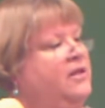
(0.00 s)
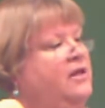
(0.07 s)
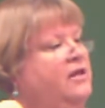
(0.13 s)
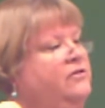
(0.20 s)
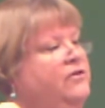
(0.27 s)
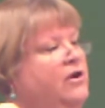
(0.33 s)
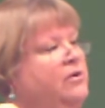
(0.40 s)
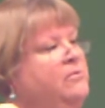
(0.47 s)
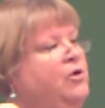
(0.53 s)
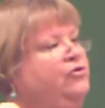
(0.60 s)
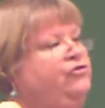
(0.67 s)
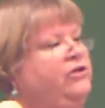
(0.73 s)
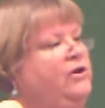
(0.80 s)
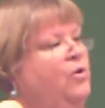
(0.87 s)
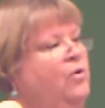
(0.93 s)
they're
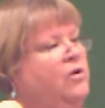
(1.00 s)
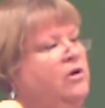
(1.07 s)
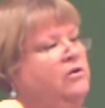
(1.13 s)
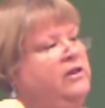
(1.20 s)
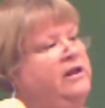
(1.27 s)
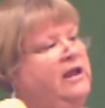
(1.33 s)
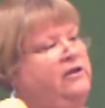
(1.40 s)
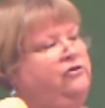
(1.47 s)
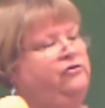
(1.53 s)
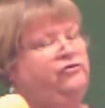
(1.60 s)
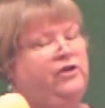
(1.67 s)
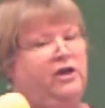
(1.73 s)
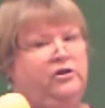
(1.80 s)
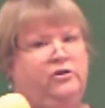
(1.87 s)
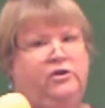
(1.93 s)
mostly oral, and I do
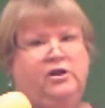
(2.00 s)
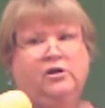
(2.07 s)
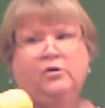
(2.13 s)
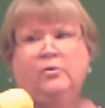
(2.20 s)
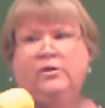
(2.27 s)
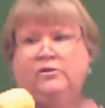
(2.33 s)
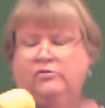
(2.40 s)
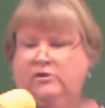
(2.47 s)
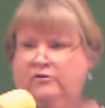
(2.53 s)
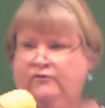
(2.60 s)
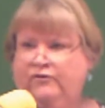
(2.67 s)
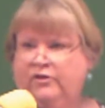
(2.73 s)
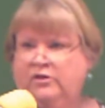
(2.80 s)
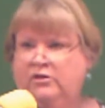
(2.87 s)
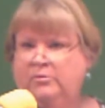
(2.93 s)
tell you here whether they're
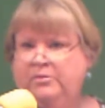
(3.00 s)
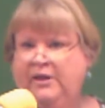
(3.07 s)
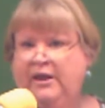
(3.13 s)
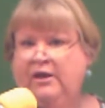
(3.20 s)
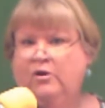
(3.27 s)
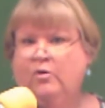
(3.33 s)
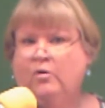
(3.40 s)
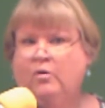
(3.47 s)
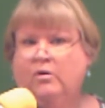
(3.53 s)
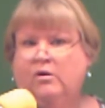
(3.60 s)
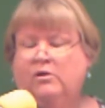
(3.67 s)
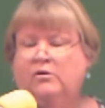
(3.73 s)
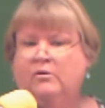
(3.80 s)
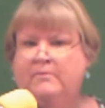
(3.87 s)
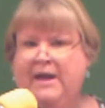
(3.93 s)
fill in the blank or
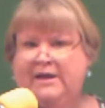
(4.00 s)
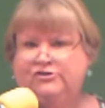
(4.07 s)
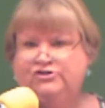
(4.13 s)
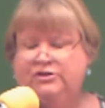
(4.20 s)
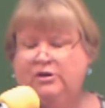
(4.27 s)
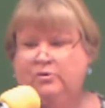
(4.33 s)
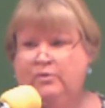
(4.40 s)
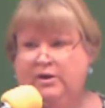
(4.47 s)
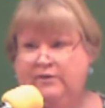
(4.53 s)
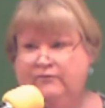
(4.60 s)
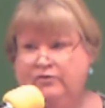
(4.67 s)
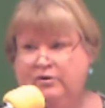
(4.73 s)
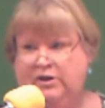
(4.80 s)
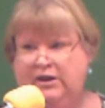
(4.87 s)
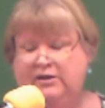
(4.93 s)
oral or matching or
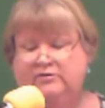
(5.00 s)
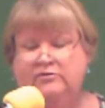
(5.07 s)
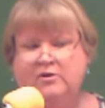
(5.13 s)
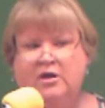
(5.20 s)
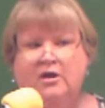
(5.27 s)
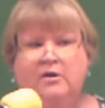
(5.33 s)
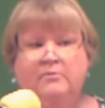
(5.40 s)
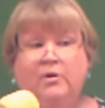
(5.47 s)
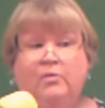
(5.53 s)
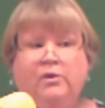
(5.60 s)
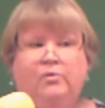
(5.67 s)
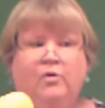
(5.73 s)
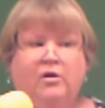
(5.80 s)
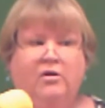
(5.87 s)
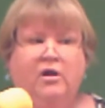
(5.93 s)
whatever it is. But we
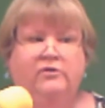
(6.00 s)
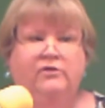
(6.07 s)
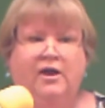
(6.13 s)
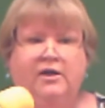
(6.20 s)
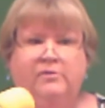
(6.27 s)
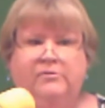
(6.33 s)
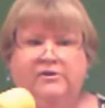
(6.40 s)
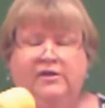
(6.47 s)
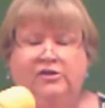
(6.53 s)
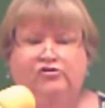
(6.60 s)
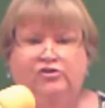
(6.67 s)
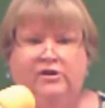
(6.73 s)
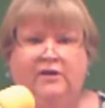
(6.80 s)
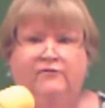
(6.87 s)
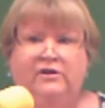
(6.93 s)
work on
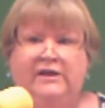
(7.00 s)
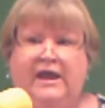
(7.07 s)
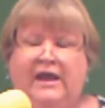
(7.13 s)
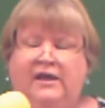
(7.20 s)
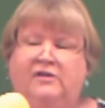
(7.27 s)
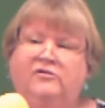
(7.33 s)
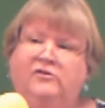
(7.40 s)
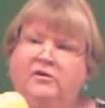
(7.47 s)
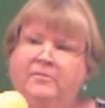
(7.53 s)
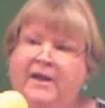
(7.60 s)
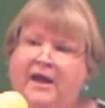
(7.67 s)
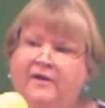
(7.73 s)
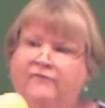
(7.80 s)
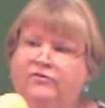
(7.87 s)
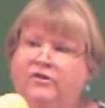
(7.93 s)
documentation every day. It's in the
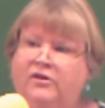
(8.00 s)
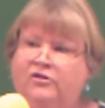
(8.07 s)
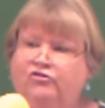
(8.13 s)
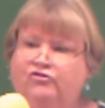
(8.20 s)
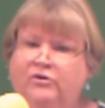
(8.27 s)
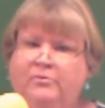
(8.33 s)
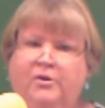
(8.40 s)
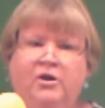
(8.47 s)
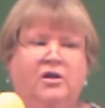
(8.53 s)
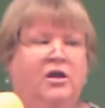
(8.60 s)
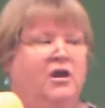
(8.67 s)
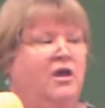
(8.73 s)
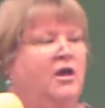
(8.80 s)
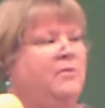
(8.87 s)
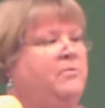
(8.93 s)
back of the history book,
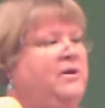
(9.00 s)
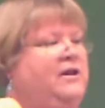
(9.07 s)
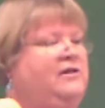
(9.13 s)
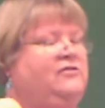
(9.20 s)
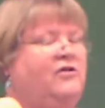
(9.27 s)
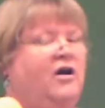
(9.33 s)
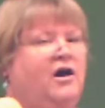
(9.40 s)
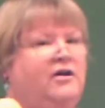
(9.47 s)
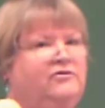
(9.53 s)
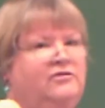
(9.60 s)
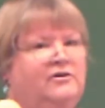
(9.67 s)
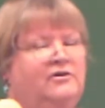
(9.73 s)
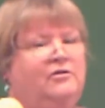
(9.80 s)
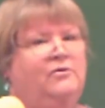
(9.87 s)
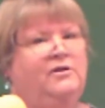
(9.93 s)
but it's
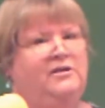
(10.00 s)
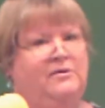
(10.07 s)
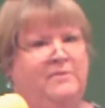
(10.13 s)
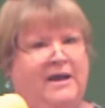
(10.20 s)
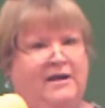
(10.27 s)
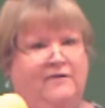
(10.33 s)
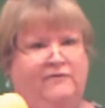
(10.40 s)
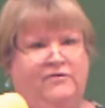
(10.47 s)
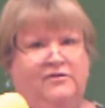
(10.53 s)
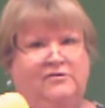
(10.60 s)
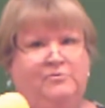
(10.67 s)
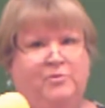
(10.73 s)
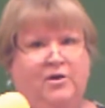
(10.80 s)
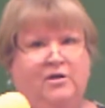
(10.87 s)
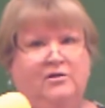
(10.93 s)
also in the back of this
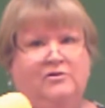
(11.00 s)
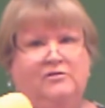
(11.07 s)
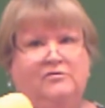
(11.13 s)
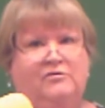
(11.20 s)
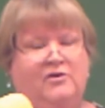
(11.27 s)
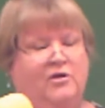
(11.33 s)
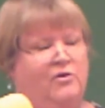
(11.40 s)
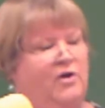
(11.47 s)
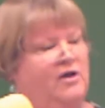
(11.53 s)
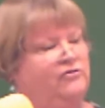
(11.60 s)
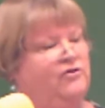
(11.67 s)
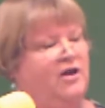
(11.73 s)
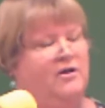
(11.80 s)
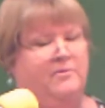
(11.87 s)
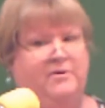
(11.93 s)
book. So I'll
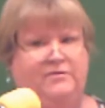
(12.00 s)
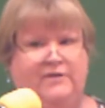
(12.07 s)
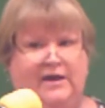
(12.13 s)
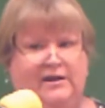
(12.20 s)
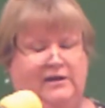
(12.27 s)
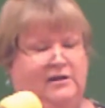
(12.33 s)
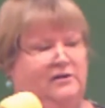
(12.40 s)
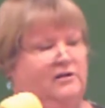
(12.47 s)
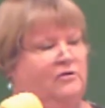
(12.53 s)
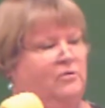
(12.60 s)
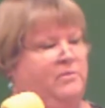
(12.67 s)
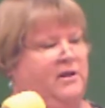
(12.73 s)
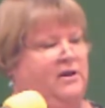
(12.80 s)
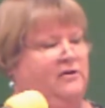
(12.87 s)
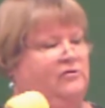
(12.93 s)
talk about that in a little
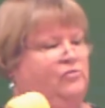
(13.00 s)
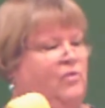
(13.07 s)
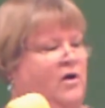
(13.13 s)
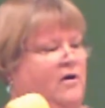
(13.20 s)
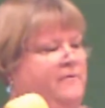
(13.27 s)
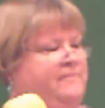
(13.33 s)
bit as well.